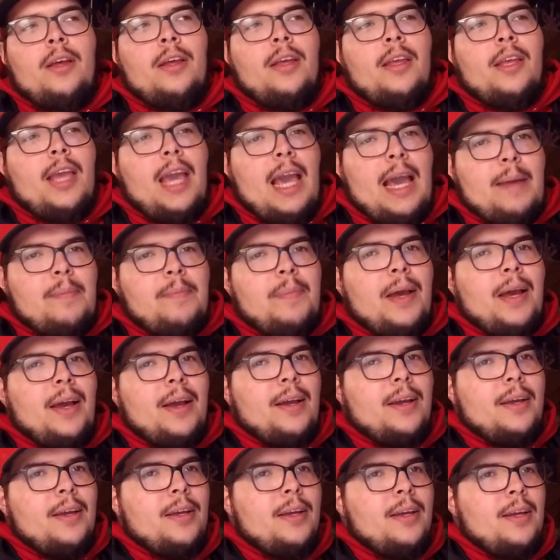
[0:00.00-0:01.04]
catback
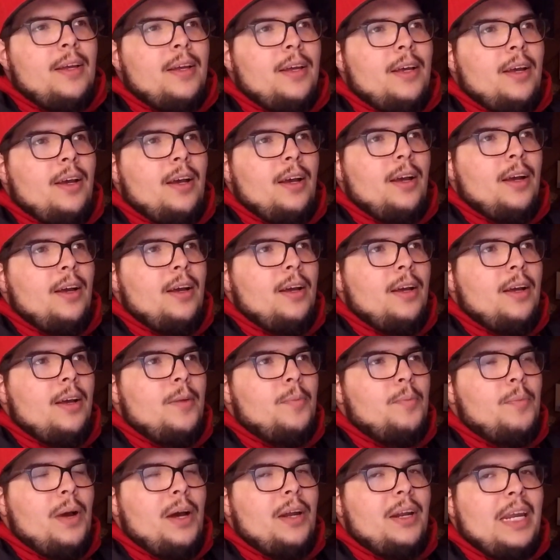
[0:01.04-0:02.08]

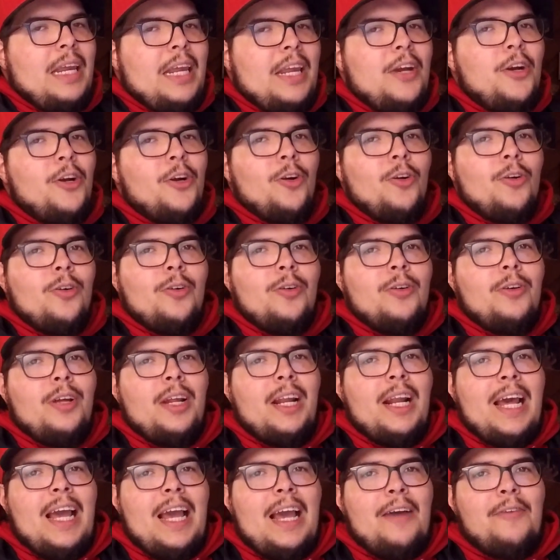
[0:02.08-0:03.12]
about a year and a
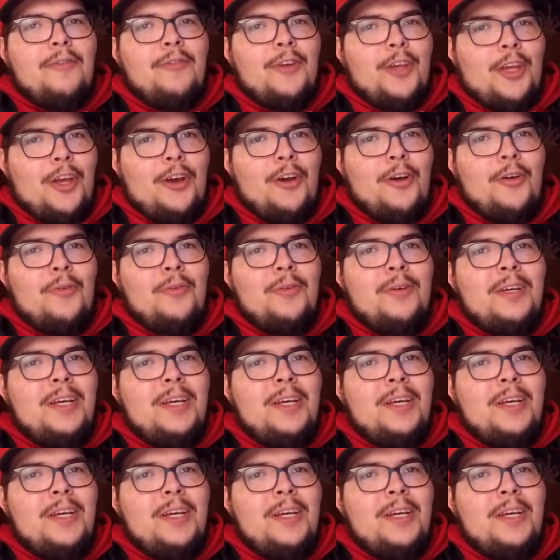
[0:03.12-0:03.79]
half ago.